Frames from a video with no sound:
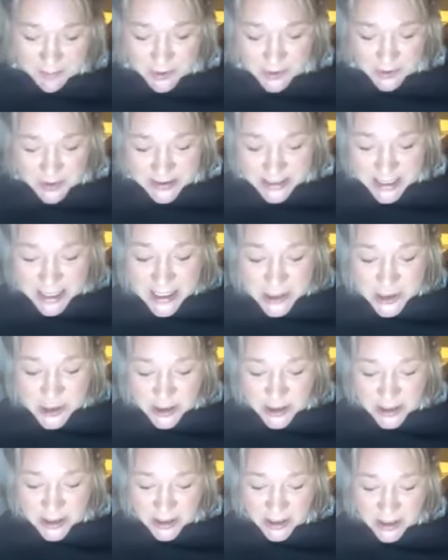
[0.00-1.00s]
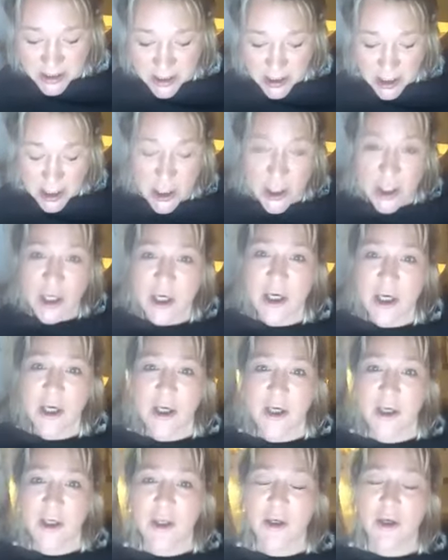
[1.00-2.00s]
because actually
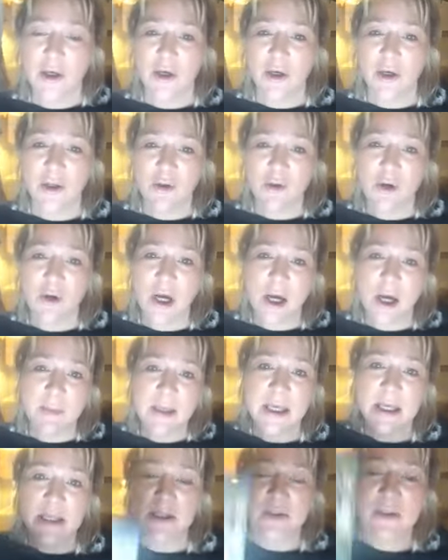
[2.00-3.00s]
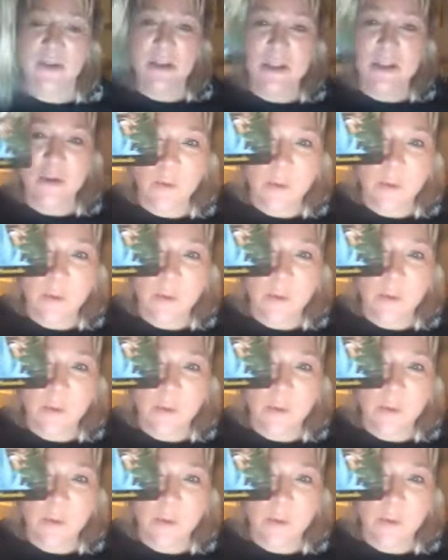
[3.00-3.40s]
you're coming into this